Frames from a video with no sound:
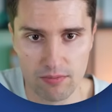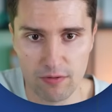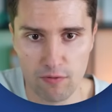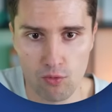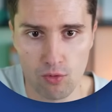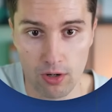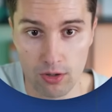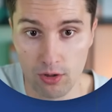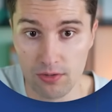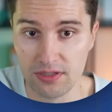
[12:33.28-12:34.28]

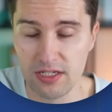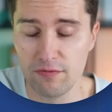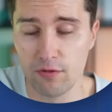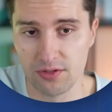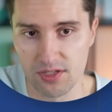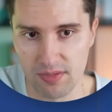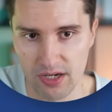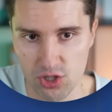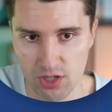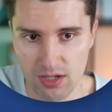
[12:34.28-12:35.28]
before on the default
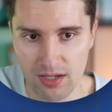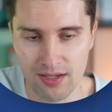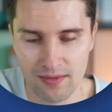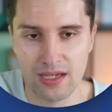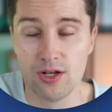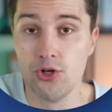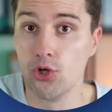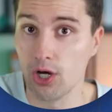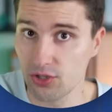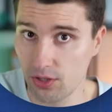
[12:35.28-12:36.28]
dispatcher,
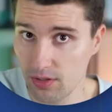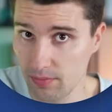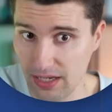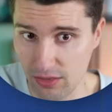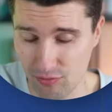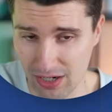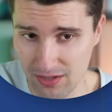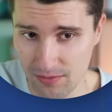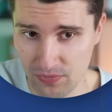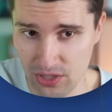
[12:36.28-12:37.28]
not on the main
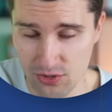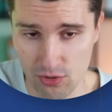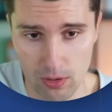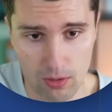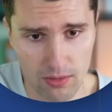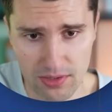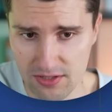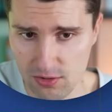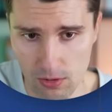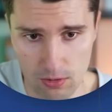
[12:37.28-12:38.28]
thread. So all
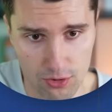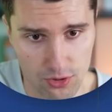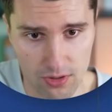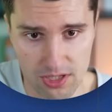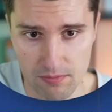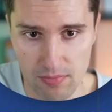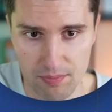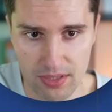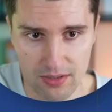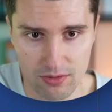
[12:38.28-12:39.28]
these calls, all this
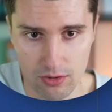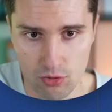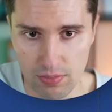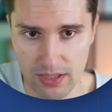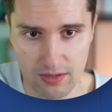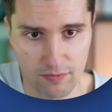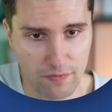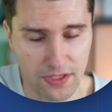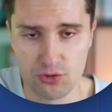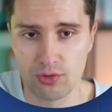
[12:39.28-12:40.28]
mapping, looping,
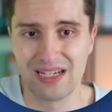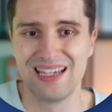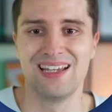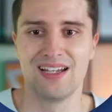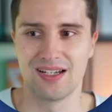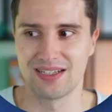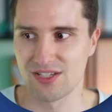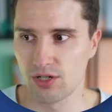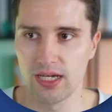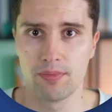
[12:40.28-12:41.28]
filtering,
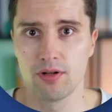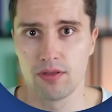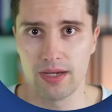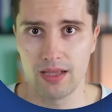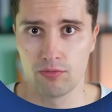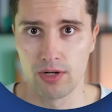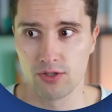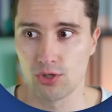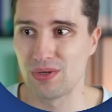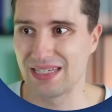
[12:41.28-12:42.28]
does not happen on the main thread,
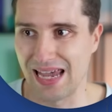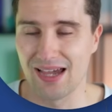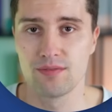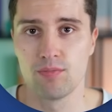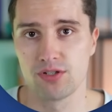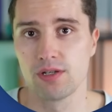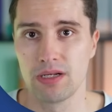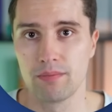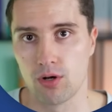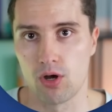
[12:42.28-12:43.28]
so it can't
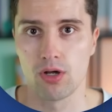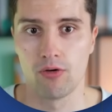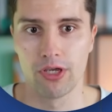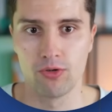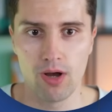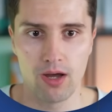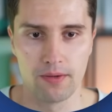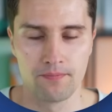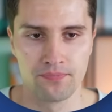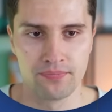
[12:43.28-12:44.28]
possibly block our
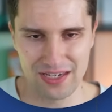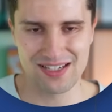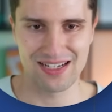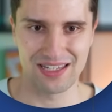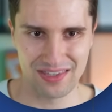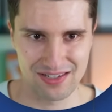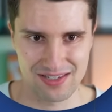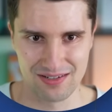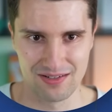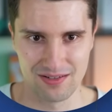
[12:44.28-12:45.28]
UI. Things like this,